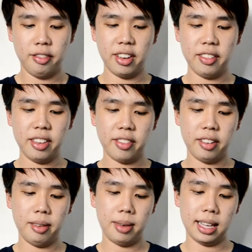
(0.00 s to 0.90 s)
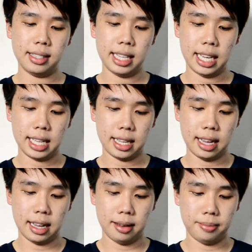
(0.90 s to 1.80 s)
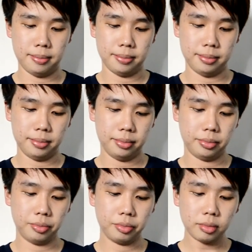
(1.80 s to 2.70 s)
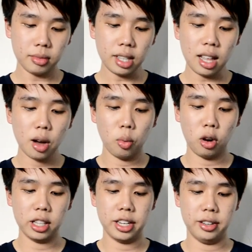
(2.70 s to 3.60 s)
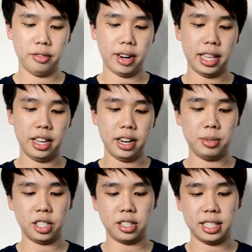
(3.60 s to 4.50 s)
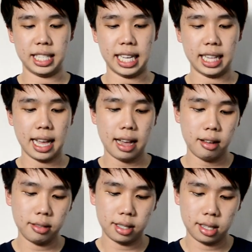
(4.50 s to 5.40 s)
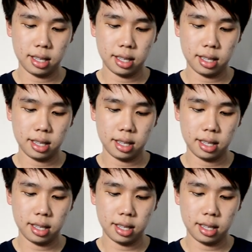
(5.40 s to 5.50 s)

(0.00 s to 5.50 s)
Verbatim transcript: very very basic um, wallet right here. I'm just going to take it out.